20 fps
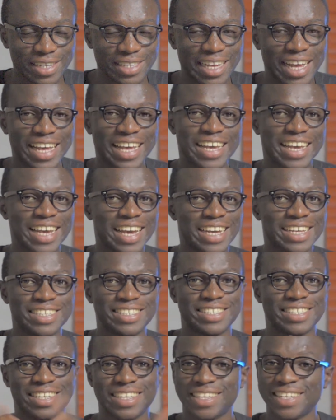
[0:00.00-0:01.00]
Yeah, hey
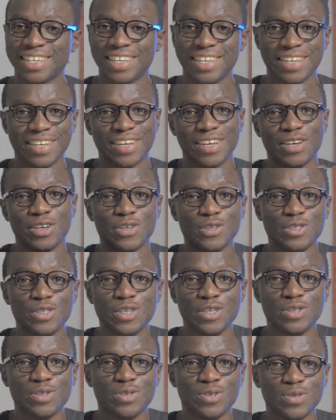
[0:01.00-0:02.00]
guys, good
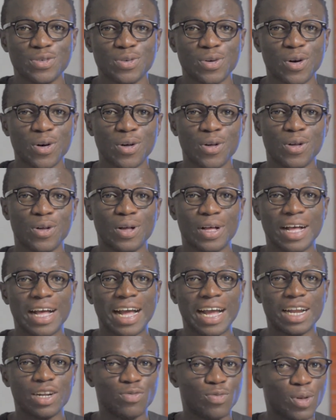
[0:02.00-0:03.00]
day to you all
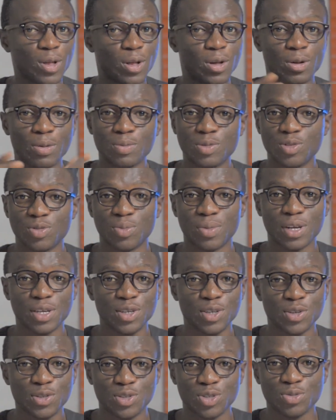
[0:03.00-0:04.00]
and welcome to my
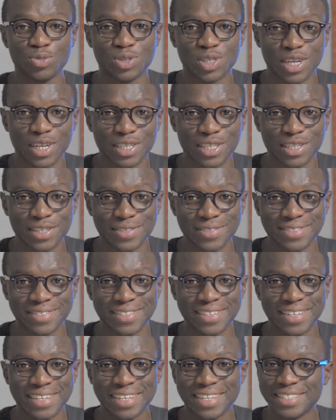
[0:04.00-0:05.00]
YouTube channel.
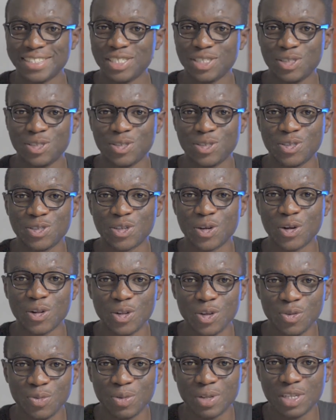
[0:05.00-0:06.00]
This is
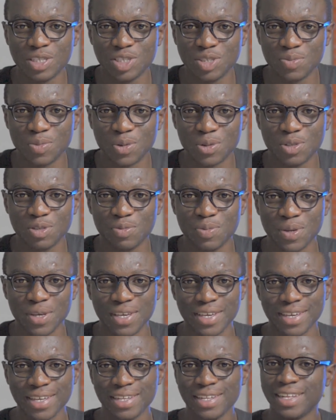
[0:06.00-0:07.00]
Olumidejibo
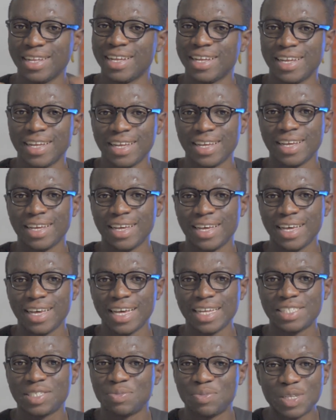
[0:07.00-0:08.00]
speaking.
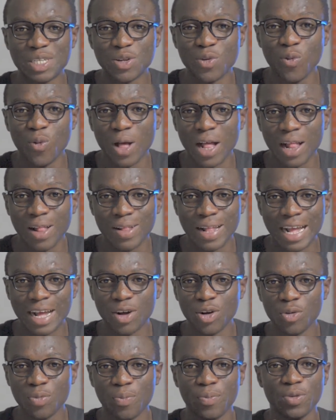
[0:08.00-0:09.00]
It's been a while. I
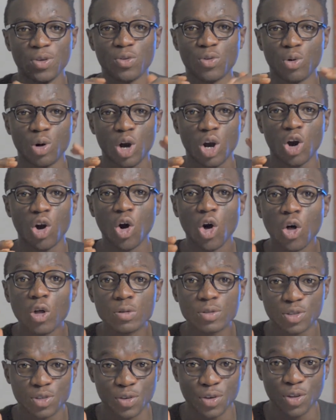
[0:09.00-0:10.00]
hope you are
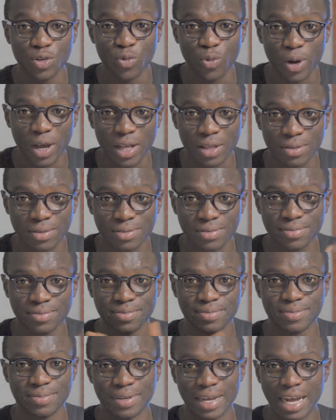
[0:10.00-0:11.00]
all doing well.
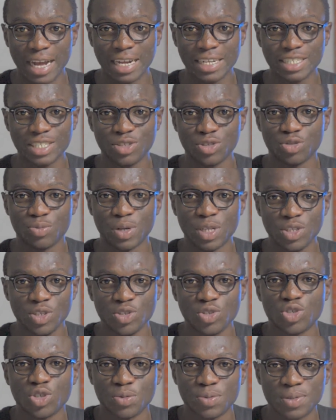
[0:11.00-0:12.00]
And to my new
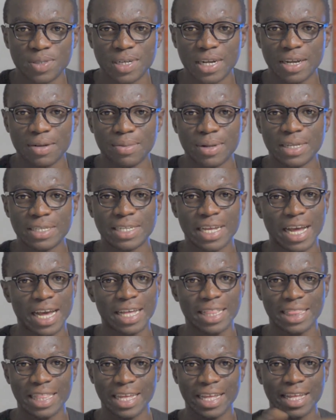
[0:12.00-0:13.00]
subscribers,
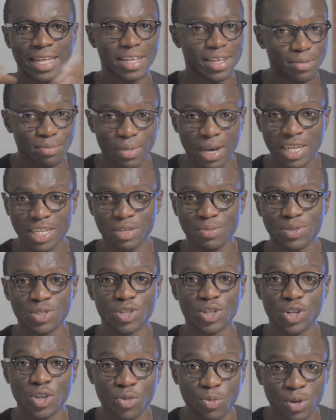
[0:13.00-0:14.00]
hi there. My name is
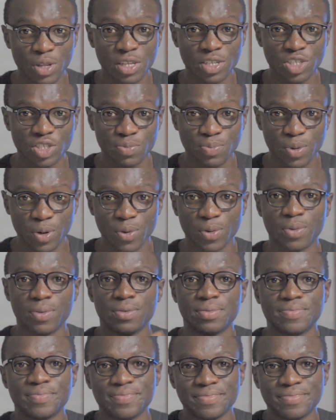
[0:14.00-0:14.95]
Olumidejibo.